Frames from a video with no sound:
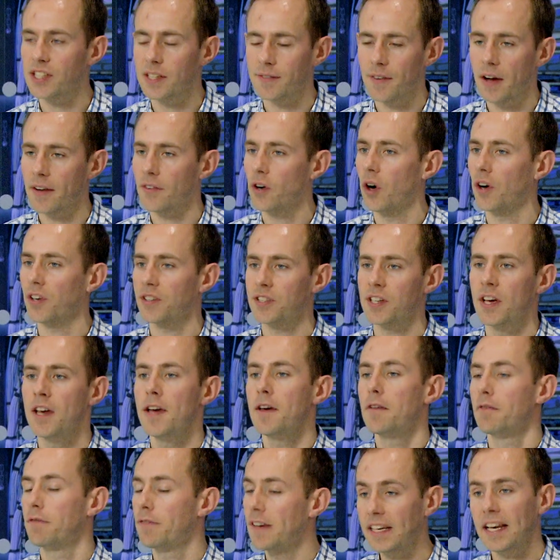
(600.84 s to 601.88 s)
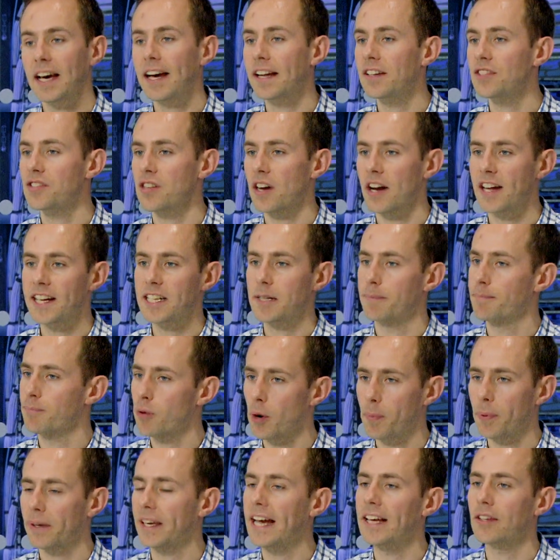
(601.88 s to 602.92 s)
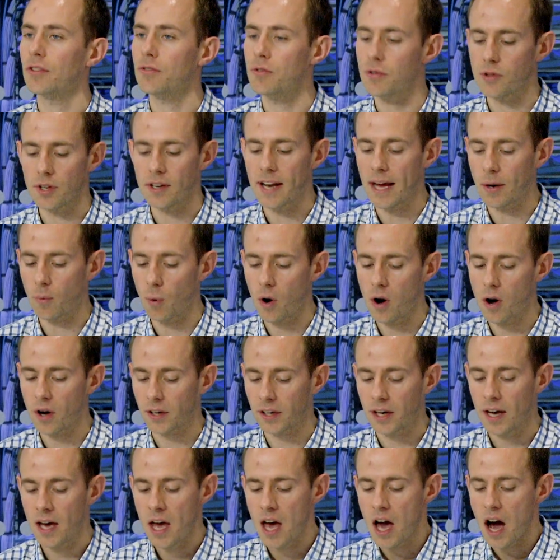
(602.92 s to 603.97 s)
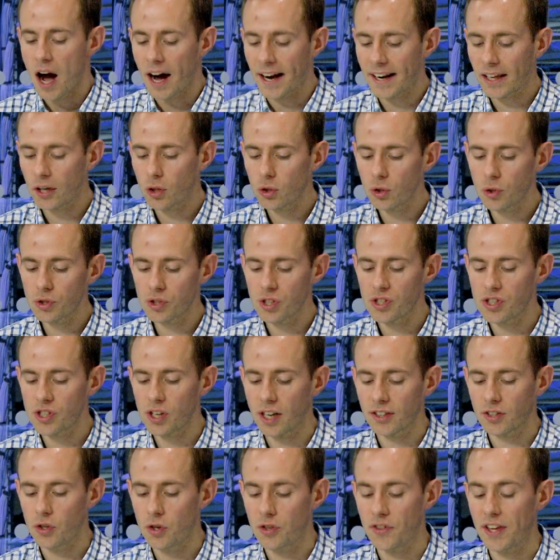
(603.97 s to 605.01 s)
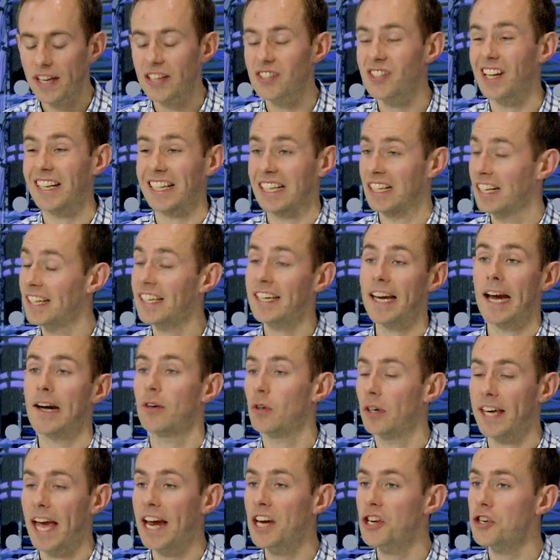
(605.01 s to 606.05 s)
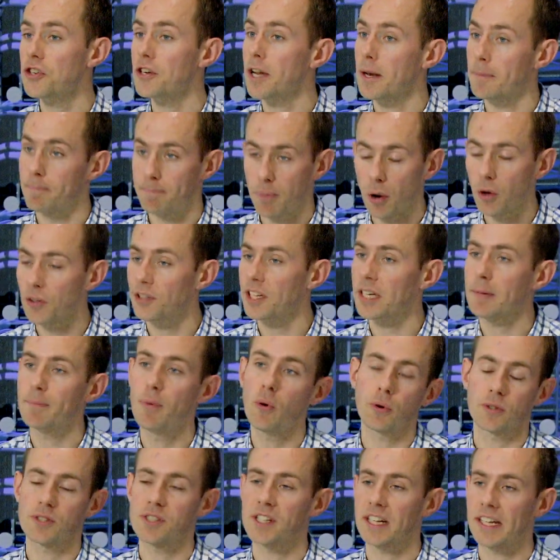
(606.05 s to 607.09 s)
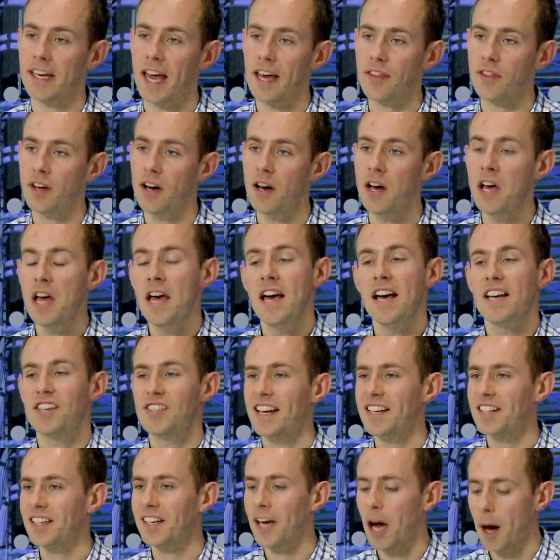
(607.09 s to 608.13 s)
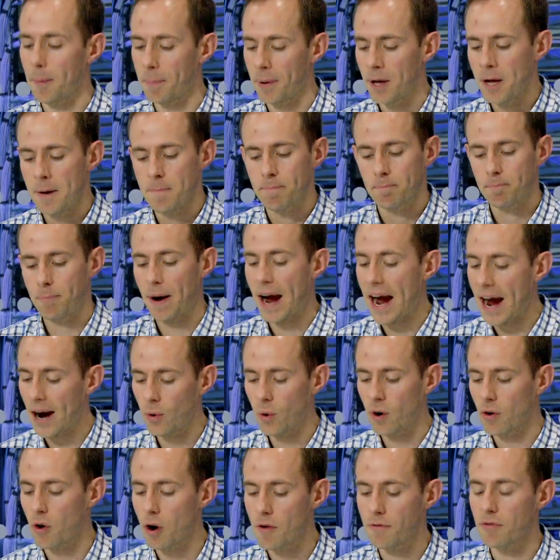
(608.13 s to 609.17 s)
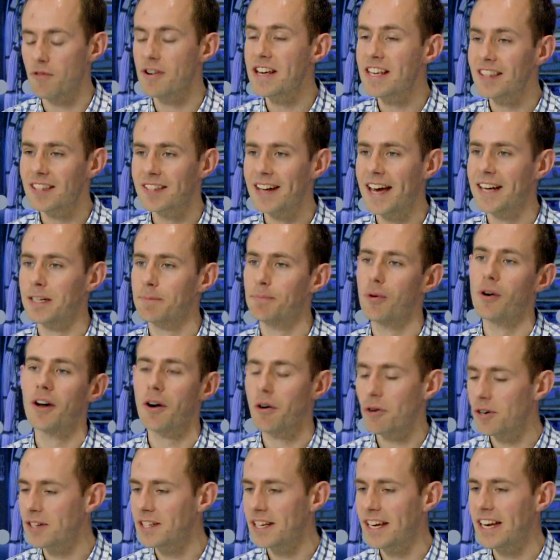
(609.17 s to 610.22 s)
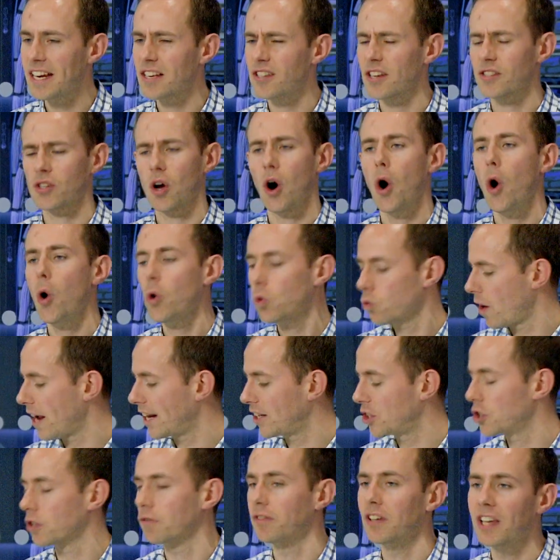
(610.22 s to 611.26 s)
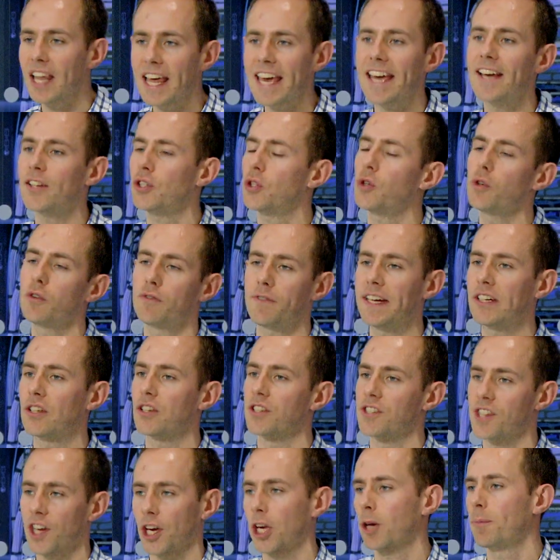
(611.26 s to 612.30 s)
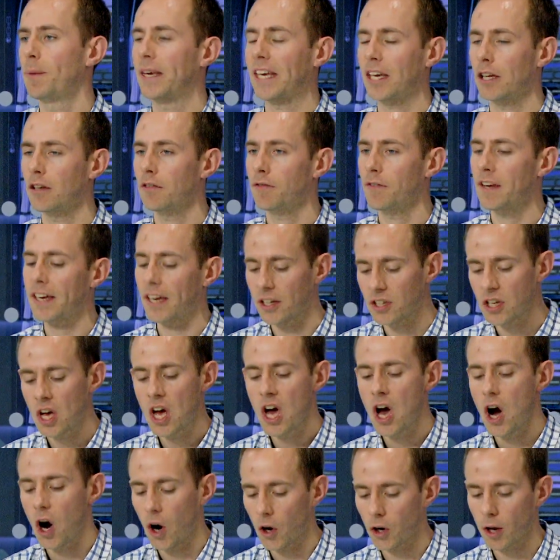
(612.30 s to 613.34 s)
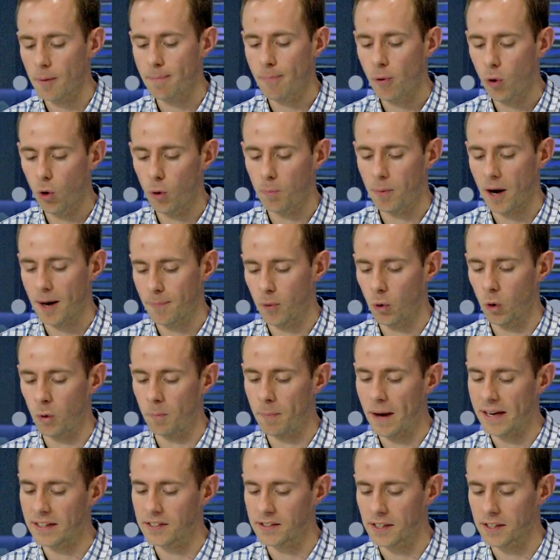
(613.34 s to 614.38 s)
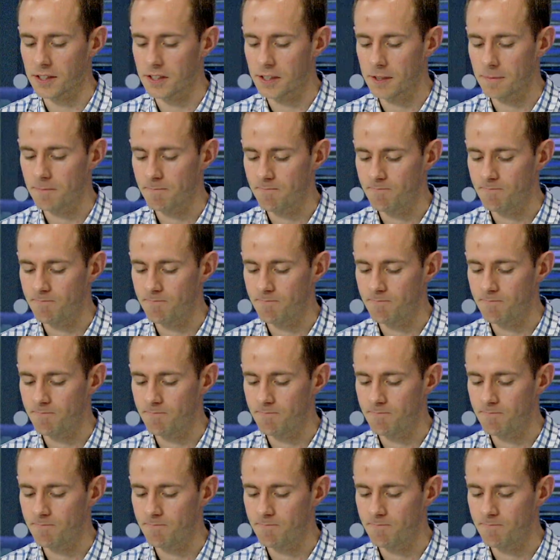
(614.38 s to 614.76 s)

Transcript: if I've got VLANs that I need to propagate through the network, and I can also start to do things like link aggregation and bonding ports together, setting up power over Ethernet priorities. There's a whole range of layer 2 features that can be configured on a port-by-port basis.